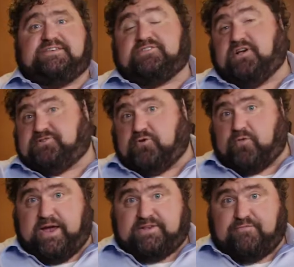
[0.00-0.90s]
It's also
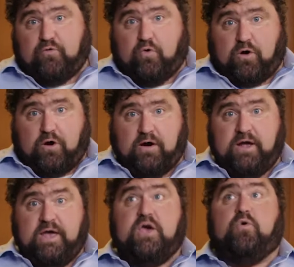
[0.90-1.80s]
great for
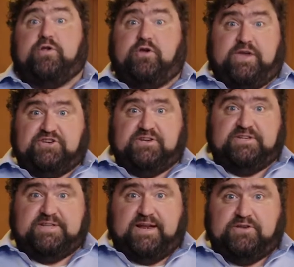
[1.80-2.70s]
when your kitchen
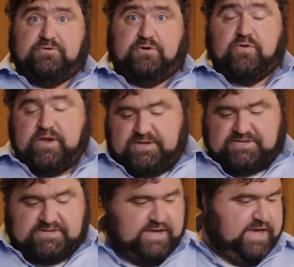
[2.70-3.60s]
is 92
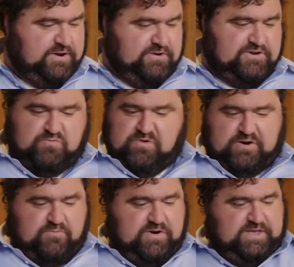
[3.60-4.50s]
degrees and you just
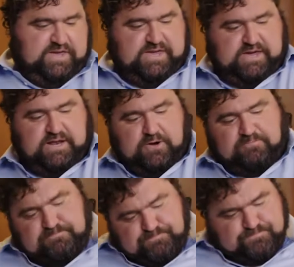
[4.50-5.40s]
want to really, you know,
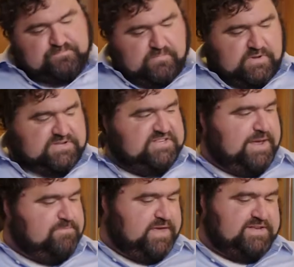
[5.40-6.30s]

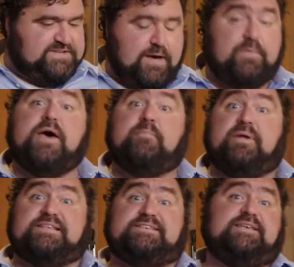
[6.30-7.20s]
steam things up, but
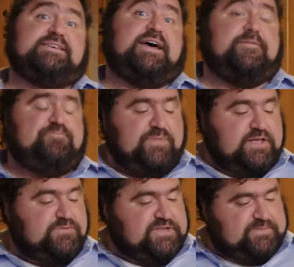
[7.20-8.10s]
at the same time,
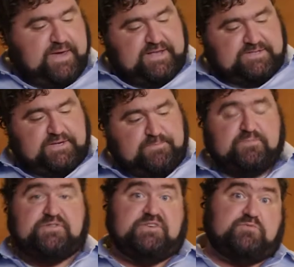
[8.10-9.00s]
it's really spicy,
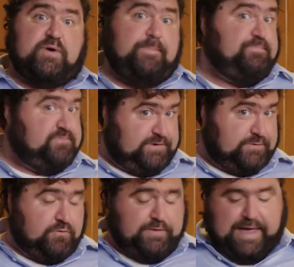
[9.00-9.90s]
so you sweat, so you
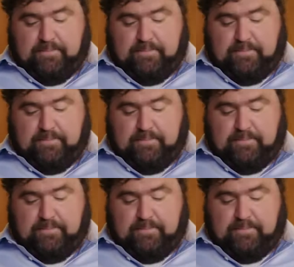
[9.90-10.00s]
cool down.